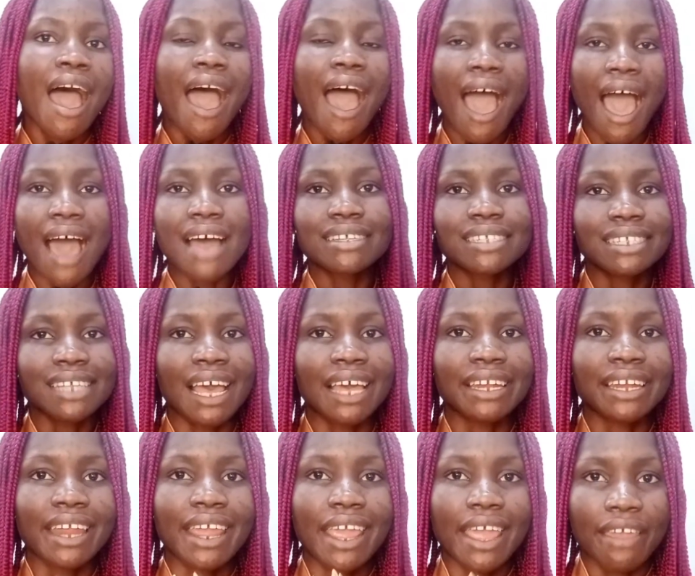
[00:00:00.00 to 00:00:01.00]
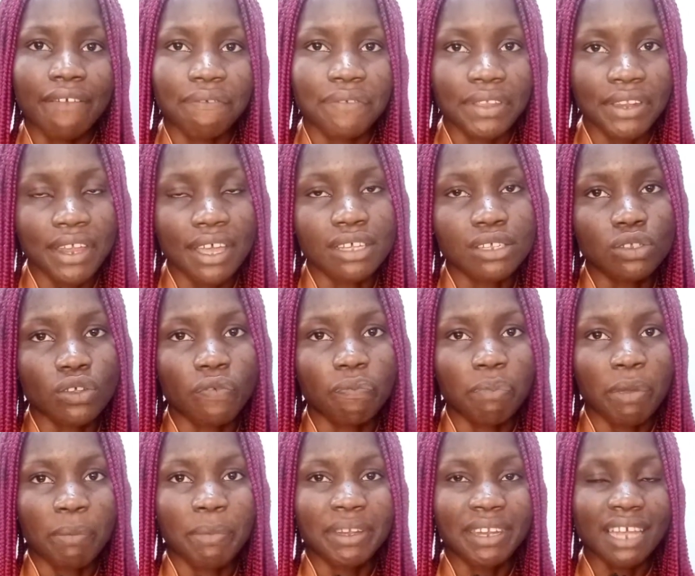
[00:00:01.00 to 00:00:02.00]
has an evidence
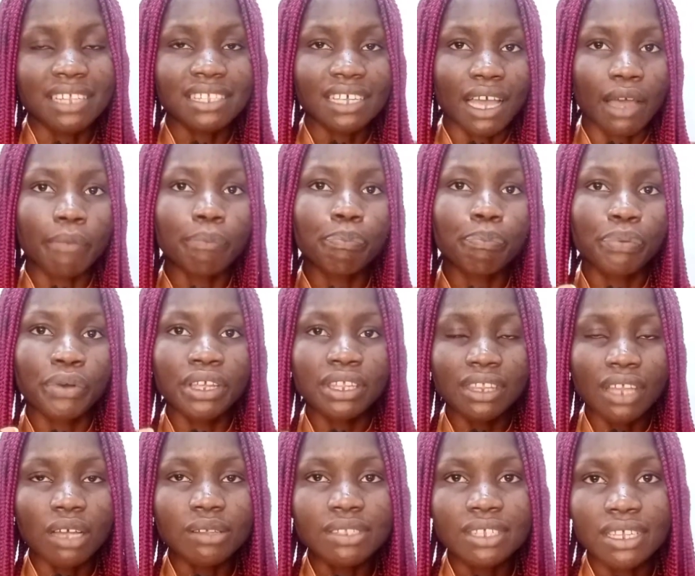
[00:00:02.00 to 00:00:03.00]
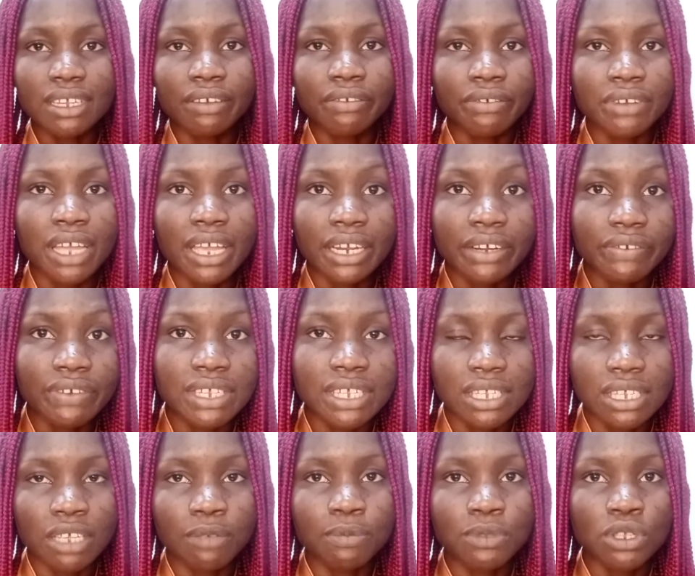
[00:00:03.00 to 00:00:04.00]
of payment that can print out a
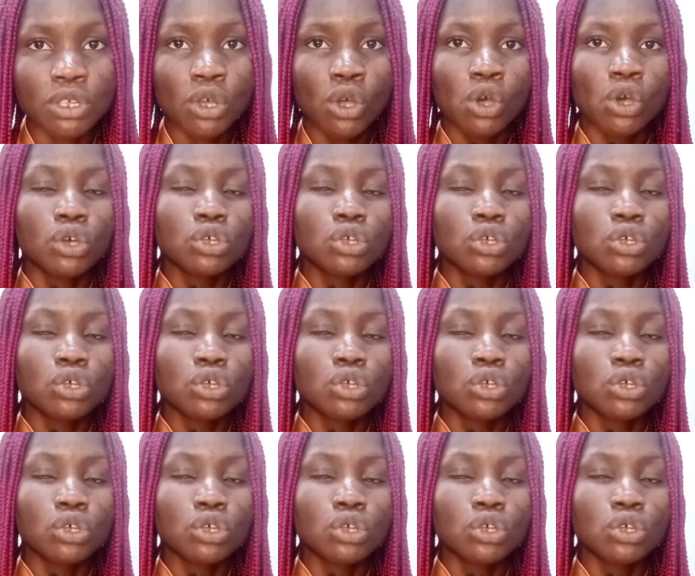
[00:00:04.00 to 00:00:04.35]
receipt.